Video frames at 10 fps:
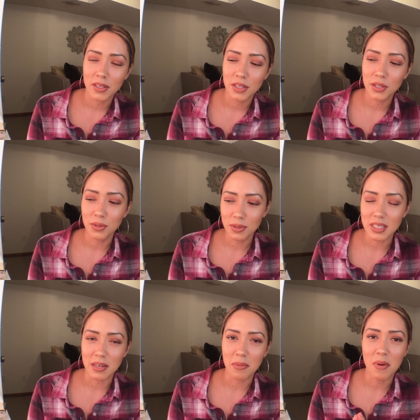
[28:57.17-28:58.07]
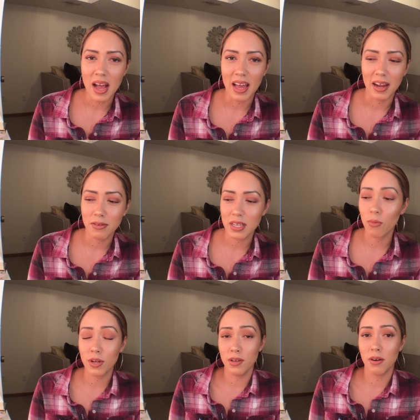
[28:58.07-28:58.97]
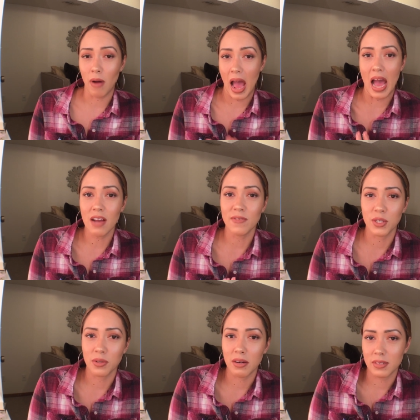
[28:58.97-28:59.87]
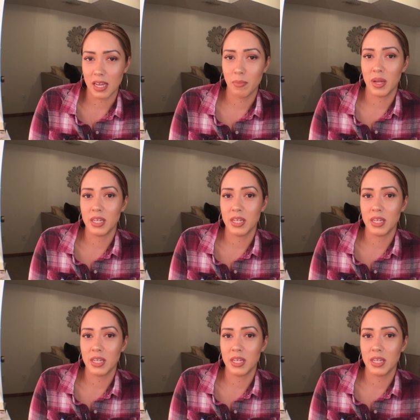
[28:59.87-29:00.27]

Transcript: use it wet. I was like, well, you don't have to. I was like, but